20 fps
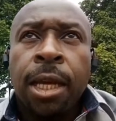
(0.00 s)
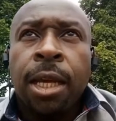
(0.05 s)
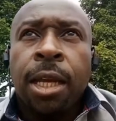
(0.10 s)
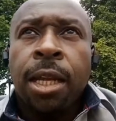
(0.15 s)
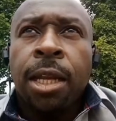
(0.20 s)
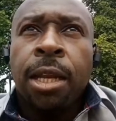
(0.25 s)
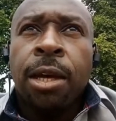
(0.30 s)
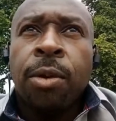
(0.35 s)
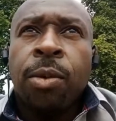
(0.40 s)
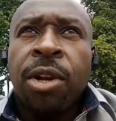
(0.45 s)

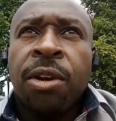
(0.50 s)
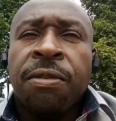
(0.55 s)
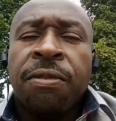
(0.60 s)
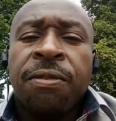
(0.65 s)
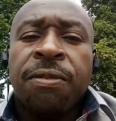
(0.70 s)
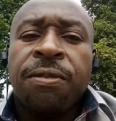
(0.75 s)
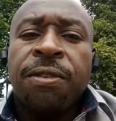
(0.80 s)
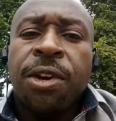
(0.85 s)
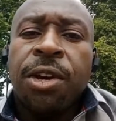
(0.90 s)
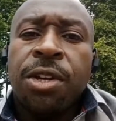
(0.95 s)
Now, when I
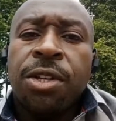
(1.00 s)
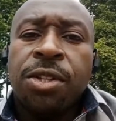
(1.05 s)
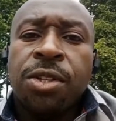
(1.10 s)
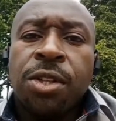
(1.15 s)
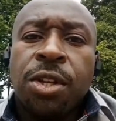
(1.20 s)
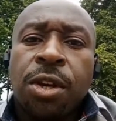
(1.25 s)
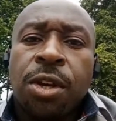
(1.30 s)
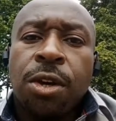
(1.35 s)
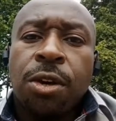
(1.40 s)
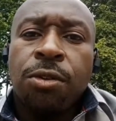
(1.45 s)
first
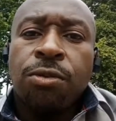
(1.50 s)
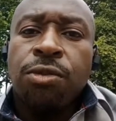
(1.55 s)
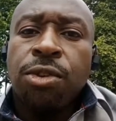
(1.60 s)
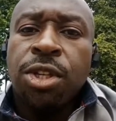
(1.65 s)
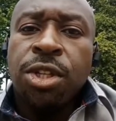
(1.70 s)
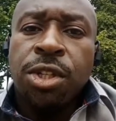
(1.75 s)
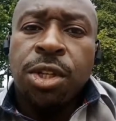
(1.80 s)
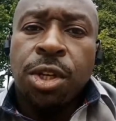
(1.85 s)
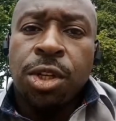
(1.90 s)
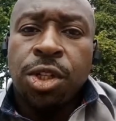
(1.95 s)

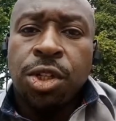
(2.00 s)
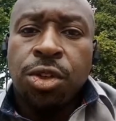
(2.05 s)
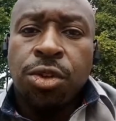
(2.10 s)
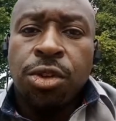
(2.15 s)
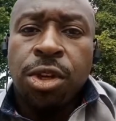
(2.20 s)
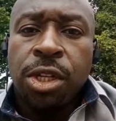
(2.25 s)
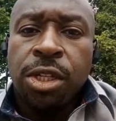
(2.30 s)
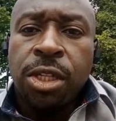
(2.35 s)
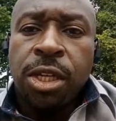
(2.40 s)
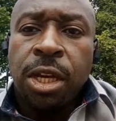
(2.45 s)
researched
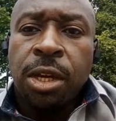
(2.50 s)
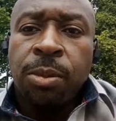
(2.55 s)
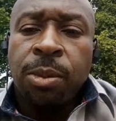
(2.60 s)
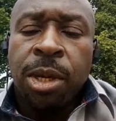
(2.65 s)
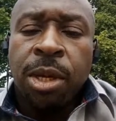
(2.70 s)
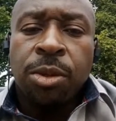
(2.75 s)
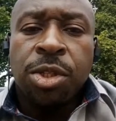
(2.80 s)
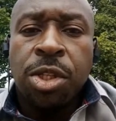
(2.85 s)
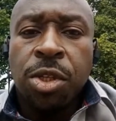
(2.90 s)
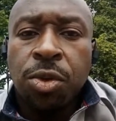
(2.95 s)
creatine, when I
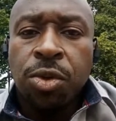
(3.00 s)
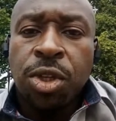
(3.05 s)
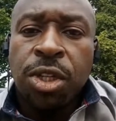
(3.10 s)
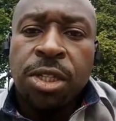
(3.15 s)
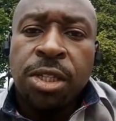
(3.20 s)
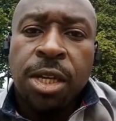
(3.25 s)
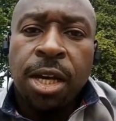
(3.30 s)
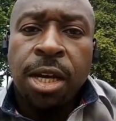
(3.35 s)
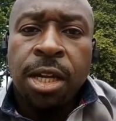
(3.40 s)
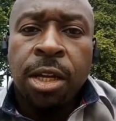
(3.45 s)
was still
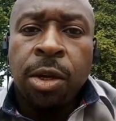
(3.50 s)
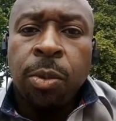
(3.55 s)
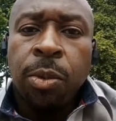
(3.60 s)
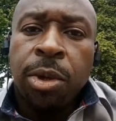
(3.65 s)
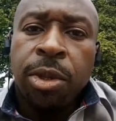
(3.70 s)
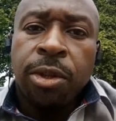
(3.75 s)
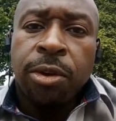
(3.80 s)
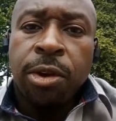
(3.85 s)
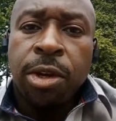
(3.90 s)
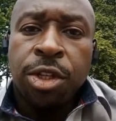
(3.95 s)
deciding
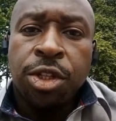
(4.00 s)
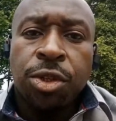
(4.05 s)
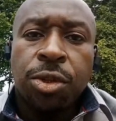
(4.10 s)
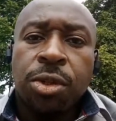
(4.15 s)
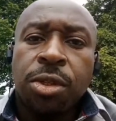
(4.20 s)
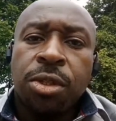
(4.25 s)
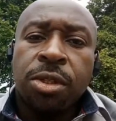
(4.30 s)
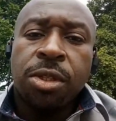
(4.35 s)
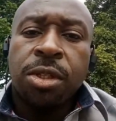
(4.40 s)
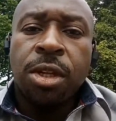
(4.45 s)
whether I should
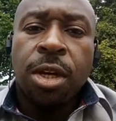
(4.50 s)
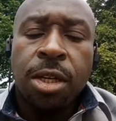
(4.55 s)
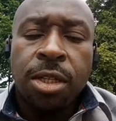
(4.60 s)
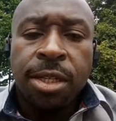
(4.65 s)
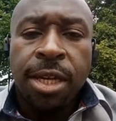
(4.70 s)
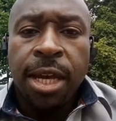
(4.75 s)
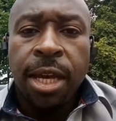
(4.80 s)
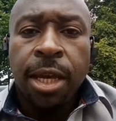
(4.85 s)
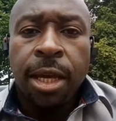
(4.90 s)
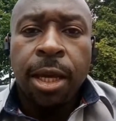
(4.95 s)
start
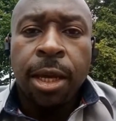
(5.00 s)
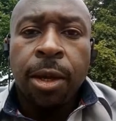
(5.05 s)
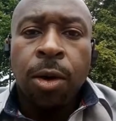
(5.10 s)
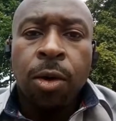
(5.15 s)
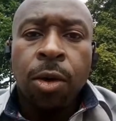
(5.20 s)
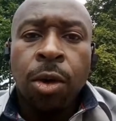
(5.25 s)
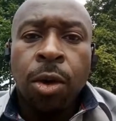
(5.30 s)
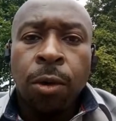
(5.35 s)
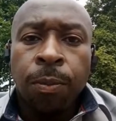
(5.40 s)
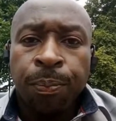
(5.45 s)
taking it or
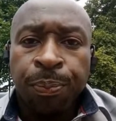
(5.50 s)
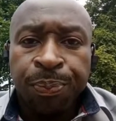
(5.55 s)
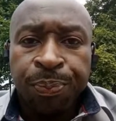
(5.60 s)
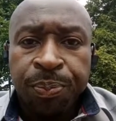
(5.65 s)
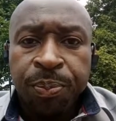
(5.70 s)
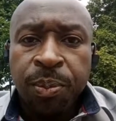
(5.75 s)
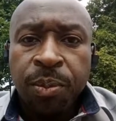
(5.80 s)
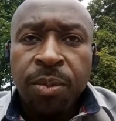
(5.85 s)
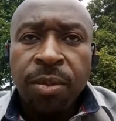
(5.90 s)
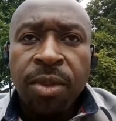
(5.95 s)
not,
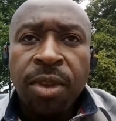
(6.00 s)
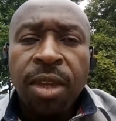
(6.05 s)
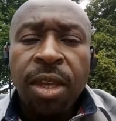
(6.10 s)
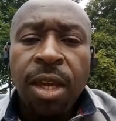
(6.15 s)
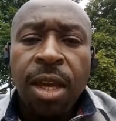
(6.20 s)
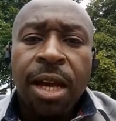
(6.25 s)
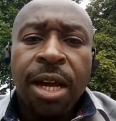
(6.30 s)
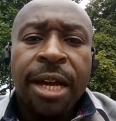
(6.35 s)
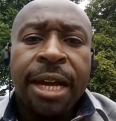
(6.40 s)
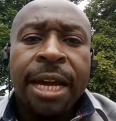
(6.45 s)

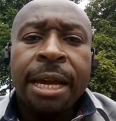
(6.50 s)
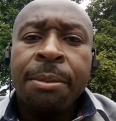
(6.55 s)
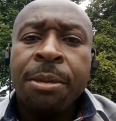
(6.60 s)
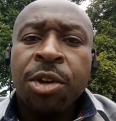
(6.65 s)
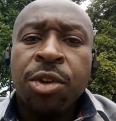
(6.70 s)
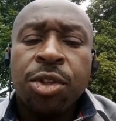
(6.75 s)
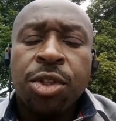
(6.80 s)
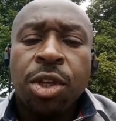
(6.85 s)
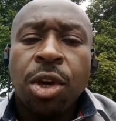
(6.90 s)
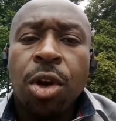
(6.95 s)
I came
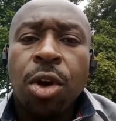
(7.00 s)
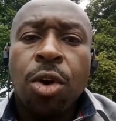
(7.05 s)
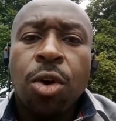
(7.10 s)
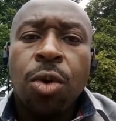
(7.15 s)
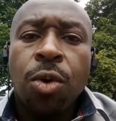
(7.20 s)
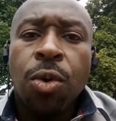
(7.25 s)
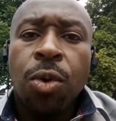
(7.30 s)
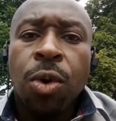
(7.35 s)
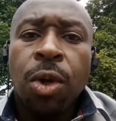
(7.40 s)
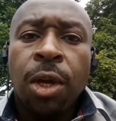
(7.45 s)
across a whole
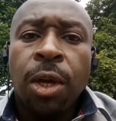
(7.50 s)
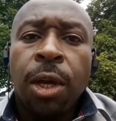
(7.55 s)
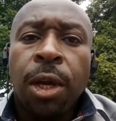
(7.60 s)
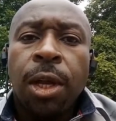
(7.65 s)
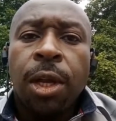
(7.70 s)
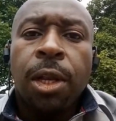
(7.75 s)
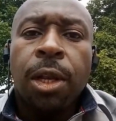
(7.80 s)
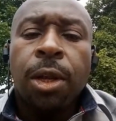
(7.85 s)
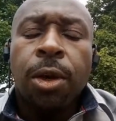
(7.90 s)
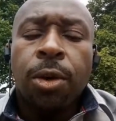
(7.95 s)

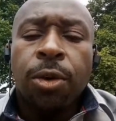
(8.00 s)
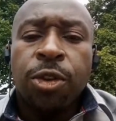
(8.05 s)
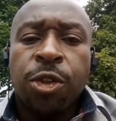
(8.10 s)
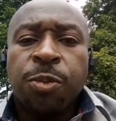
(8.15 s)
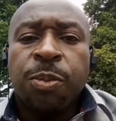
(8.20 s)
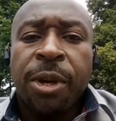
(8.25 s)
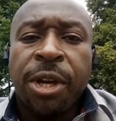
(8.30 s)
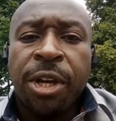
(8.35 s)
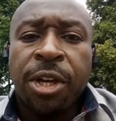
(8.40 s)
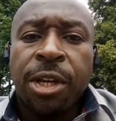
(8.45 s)
load of
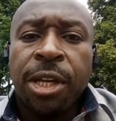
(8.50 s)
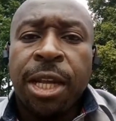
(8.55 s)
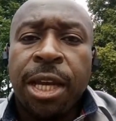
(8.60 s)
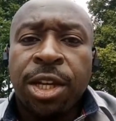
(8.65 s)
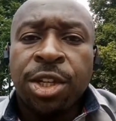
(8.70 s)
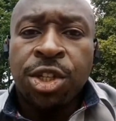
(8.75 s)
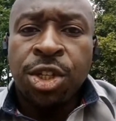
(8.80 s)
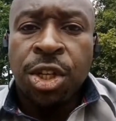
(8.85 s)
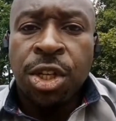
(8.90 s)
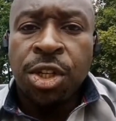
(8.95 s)

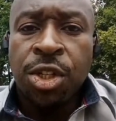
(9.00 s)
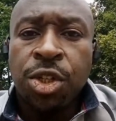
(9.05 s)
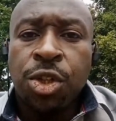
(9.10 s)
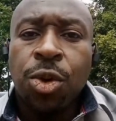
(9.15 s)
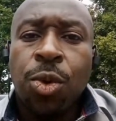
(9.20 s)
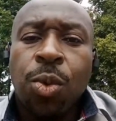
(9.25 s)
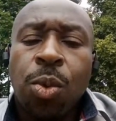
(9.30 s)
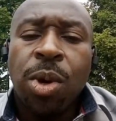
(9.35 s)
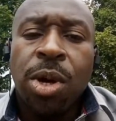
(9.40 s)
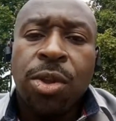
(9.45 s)
speculation as to
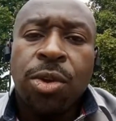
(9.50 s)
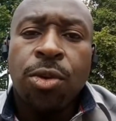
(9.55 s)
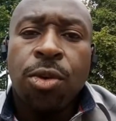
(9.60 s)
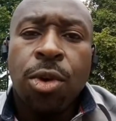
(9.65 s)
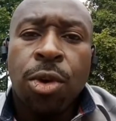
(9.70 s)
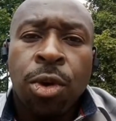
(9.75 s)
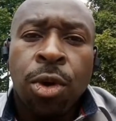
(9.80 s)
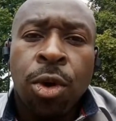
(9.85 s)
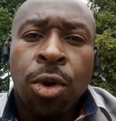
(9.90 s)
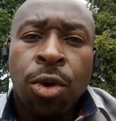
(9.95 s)
whether or
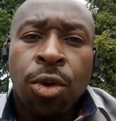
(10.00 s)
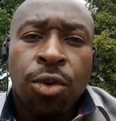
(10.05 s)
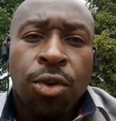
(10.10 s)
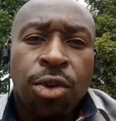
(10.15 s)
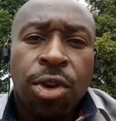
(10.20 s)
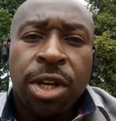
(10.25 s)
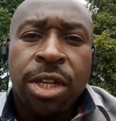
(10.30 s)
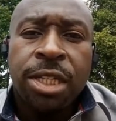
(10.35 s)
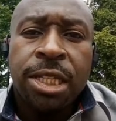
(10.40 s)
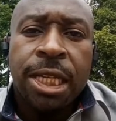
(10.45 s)
not
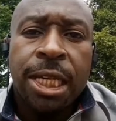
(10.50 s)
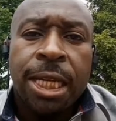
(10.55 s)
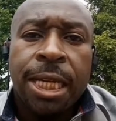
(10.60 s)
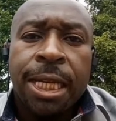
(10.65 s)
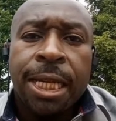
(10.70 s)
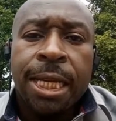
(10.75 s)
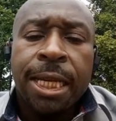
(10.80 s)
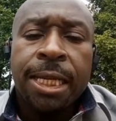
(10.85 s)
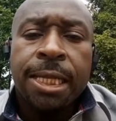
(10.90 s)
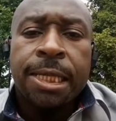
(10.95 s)
creatine
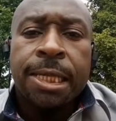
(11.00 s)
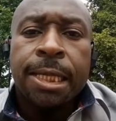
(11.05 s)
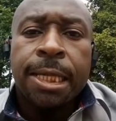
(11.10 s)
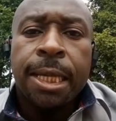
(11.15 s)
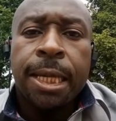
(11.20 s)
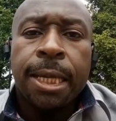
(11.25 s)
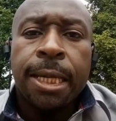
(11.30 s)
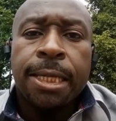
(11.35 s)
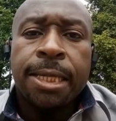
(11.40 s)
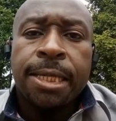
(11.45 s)
is
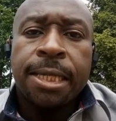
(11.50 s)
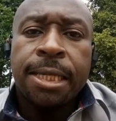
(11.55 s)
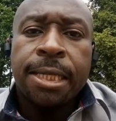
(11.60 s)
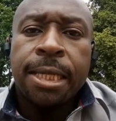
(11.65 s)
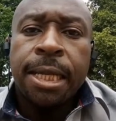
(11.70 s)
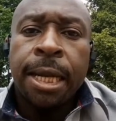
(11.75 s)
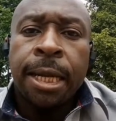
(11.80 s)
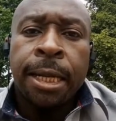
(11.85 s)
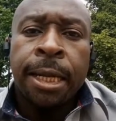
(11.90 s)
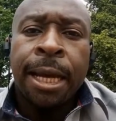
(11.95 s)

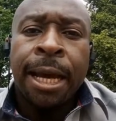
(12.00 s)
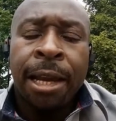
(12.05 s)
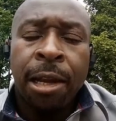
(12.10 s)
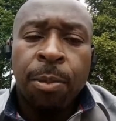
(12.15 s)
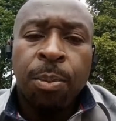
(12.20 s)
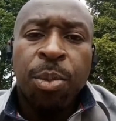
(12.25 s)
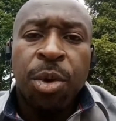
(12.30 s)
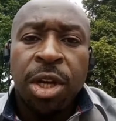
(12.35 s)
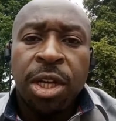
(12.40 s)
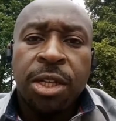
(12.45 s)
an
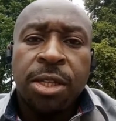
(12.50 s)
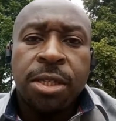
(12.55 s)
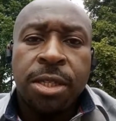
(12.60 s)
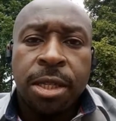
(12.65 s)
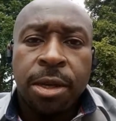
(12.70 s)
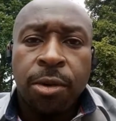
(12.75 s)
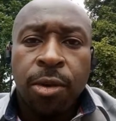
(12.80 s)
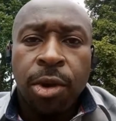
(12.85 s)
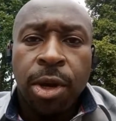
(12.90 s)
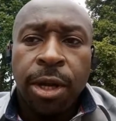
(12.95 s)
anabolic
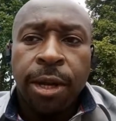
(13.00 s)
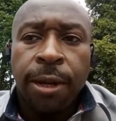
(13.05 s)
steroid.